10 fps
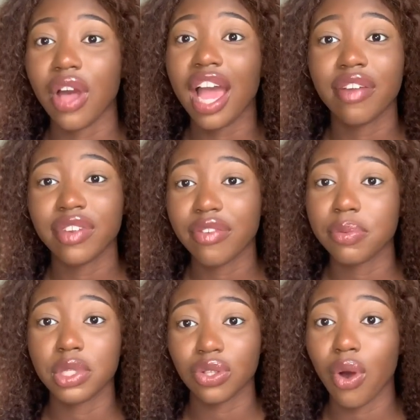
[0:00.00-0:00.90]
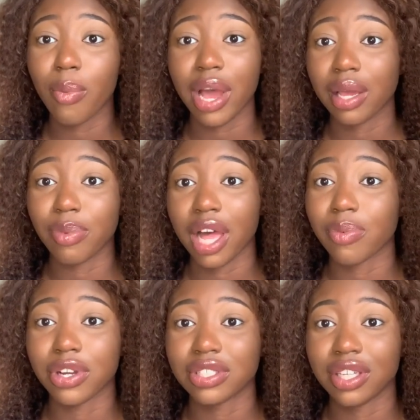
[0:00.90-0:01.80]
I have never been taught by a Black
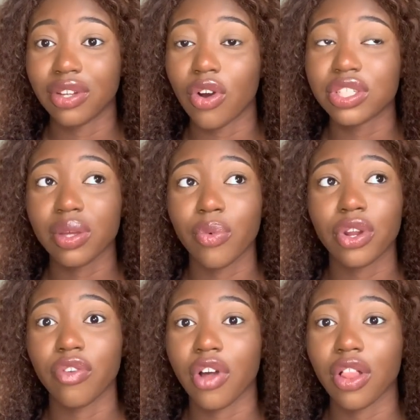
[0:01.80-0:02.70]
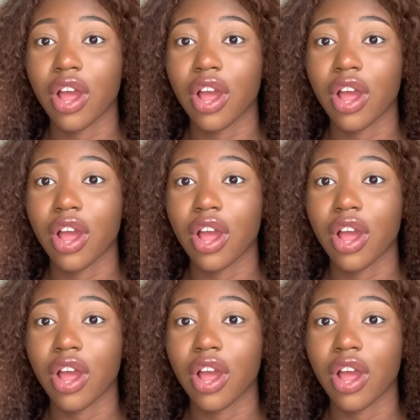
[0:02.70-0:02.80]
person or someone of colour.